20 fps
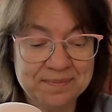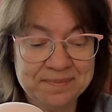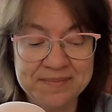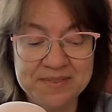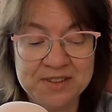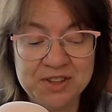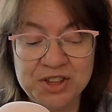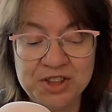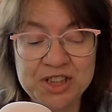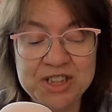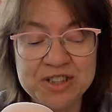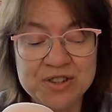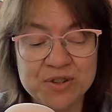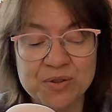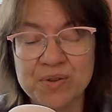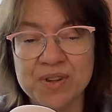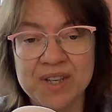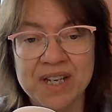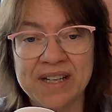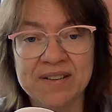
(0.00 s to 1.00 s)
She's so
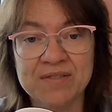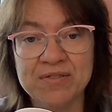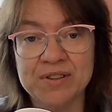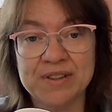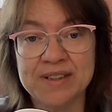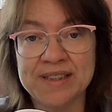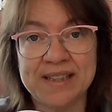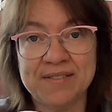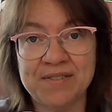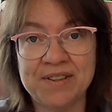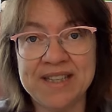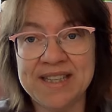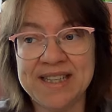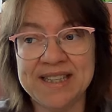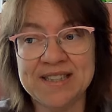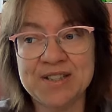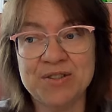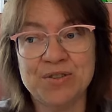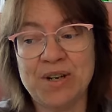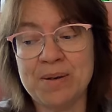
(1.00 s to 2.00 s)
thankful and everything,
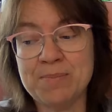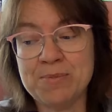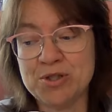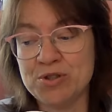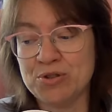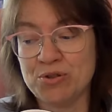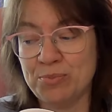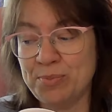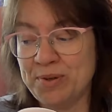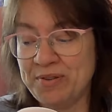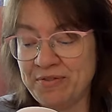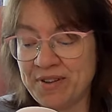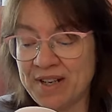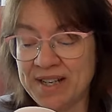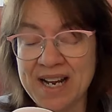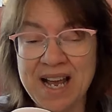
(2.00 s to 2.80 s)
so I'm sure it'll be fine.